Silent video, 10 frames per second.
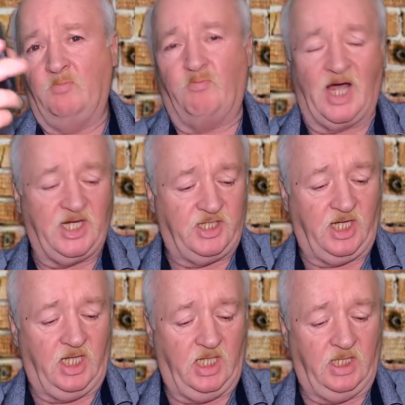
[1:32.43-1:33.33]

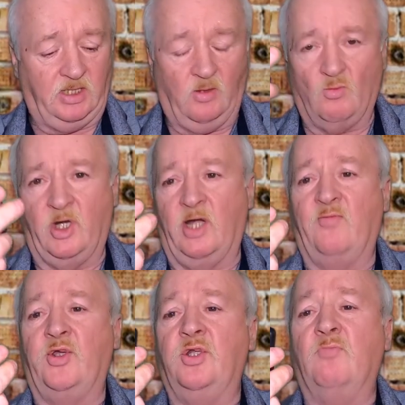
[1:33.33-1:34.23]
biking,
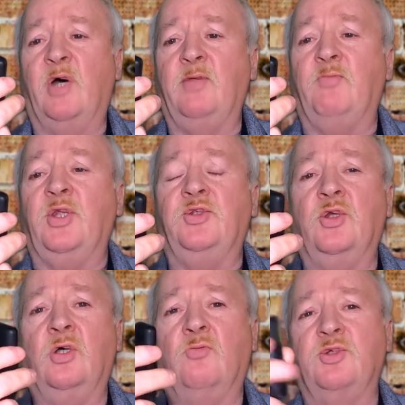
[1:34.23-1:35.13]
whatever you might be
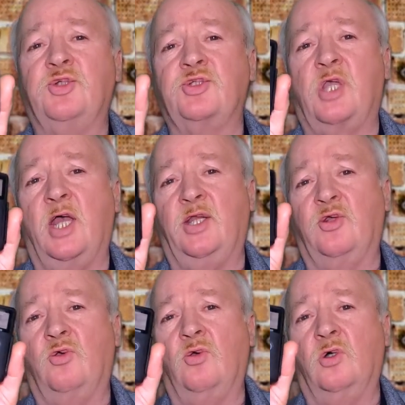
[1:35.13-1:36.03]
doing, which is kind of
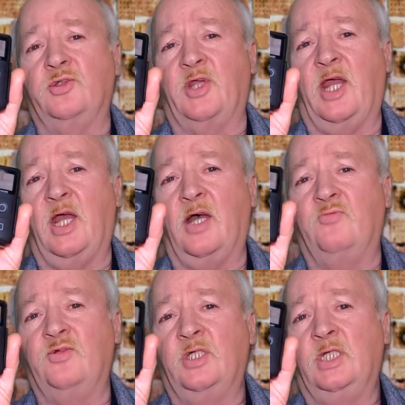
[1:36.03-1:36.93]
cool to
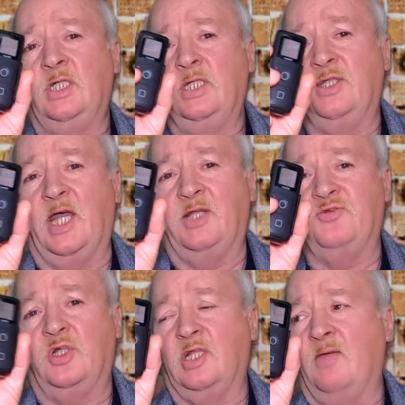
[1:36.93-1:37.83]
have that
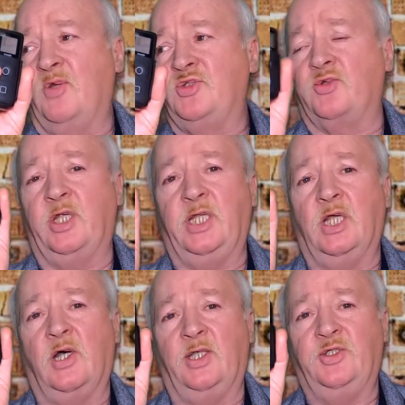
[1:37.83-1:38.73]
telemetry
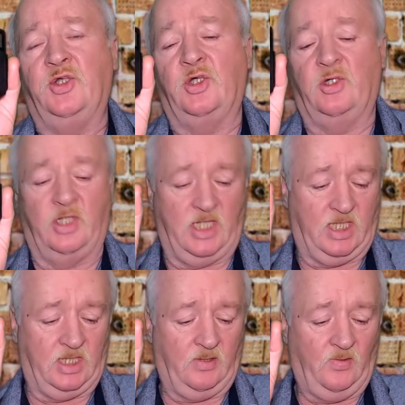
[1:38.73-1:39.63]
on
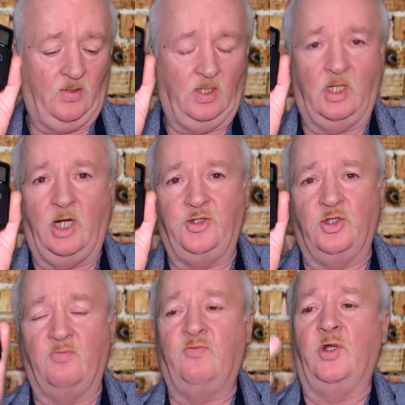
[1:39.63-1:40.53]
your
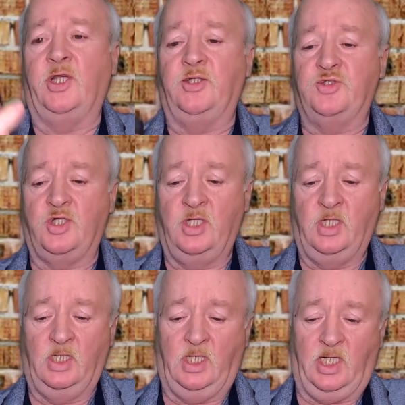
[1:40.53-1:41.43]
footage.
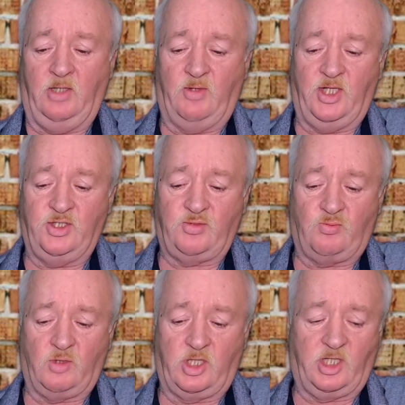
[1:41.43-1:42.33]
Anyways,
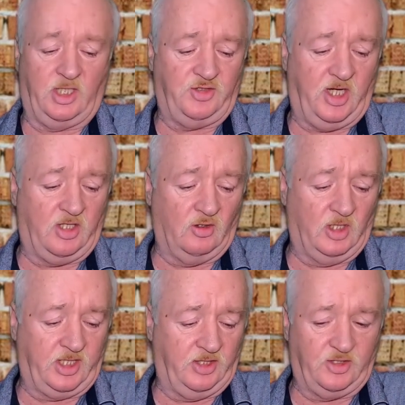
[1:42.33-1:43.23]
we're going to take a
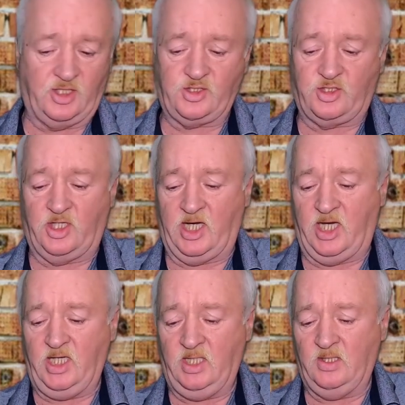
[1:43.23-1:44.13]
look at this
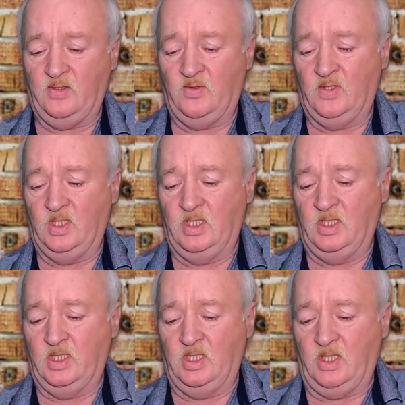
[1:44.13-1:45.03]
today,
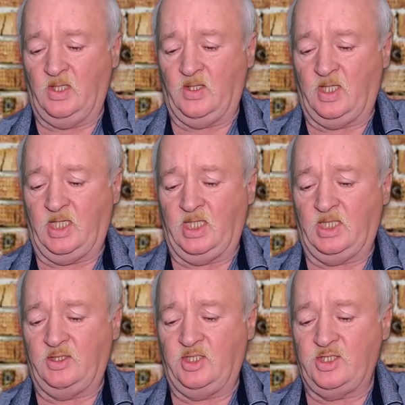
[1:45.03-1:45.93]

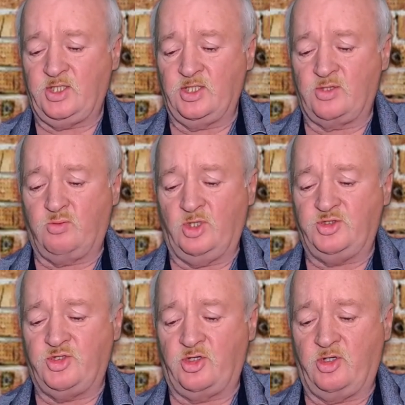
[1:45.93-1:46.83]
and this is
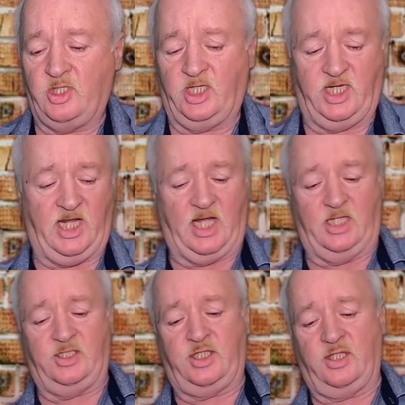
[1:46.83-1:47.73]
what you're going to
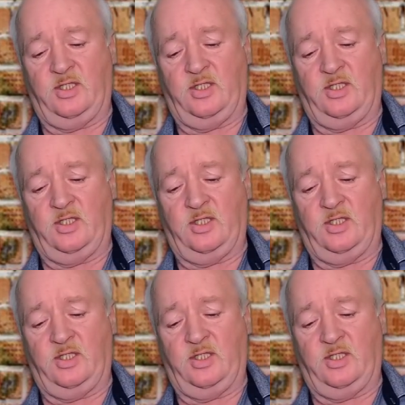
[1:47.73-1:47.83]
get